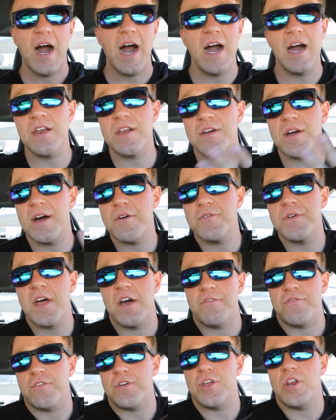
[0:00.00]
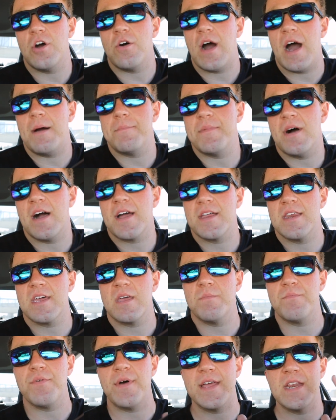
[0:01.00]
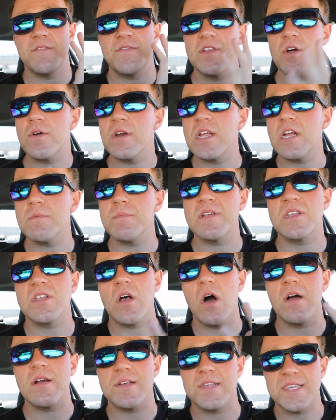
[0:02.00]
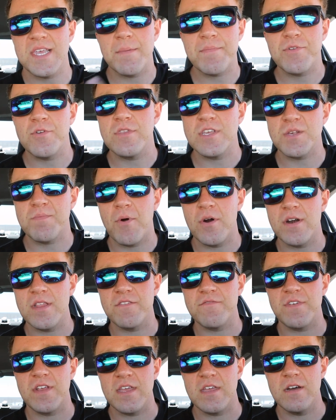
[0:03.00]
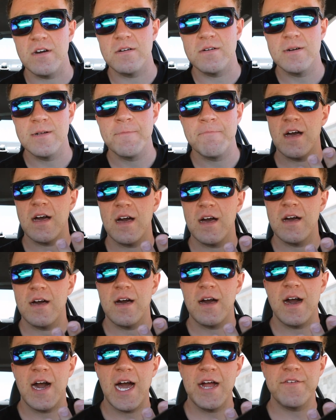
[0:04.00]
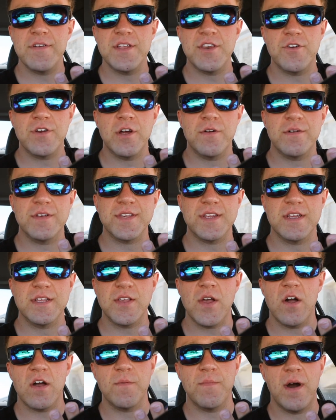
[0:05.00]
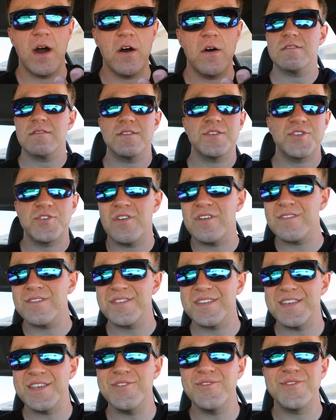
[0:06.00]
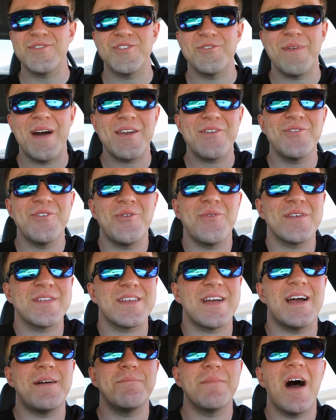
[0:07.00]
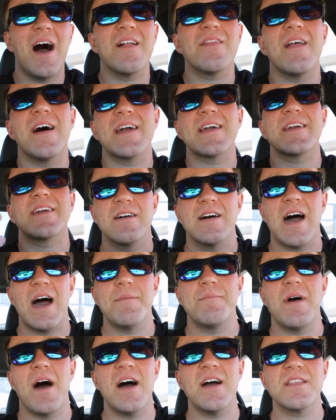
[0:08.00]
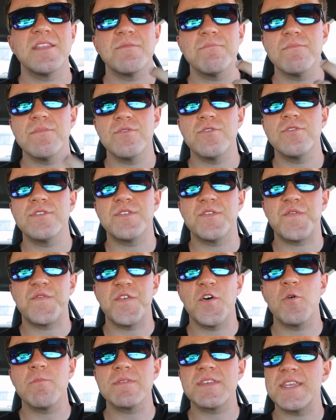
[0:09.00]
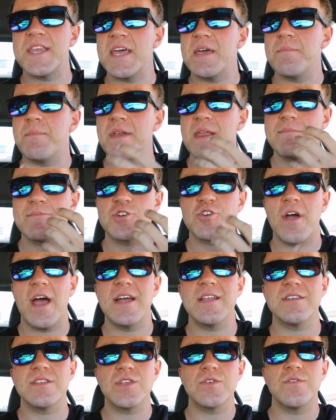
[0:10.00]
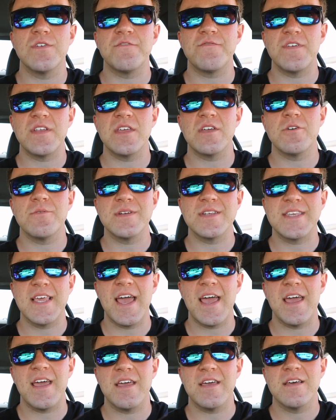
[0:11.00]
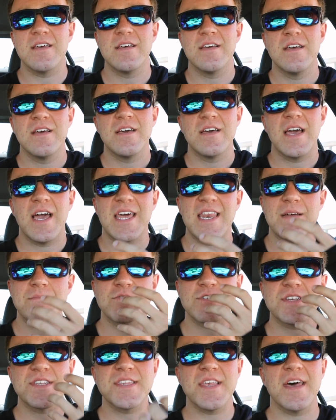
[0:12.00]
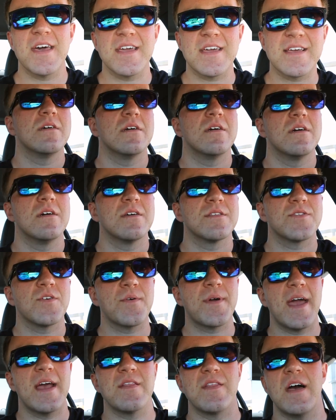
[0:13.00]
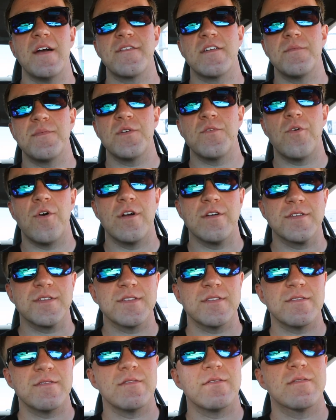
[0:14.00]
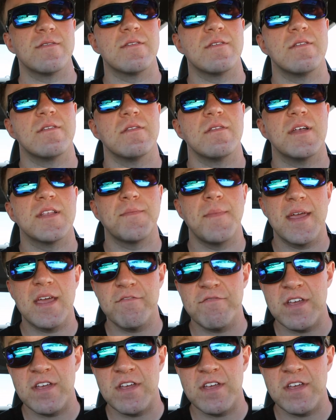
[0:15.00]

I, I, uh, whatever, you know, I'm not going to complain. If you don't want to hear me talk, skip through this part of the video. I really don't know what I was going to talk about. The struggles of YouTube. I don't know. What, I'm not like, I'm not in the mood to film today, but I'm trying to do a video a day. And I'm just like, it's okay, life could be worse. Let's make a